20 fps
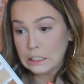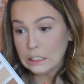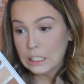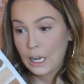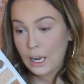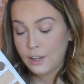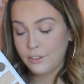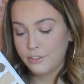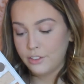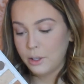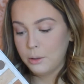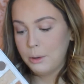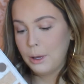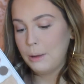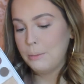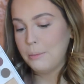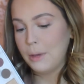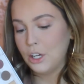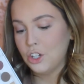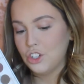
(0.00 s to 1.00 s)
I feel
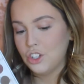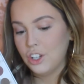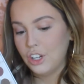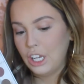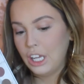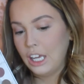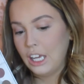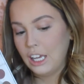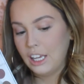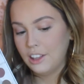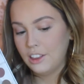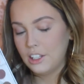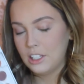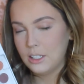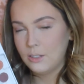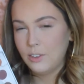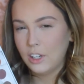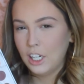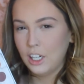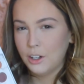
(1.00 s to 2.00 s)
bad mentioning it in this
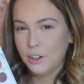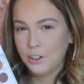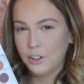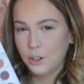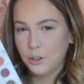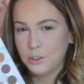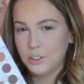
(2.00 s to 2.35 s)
video though,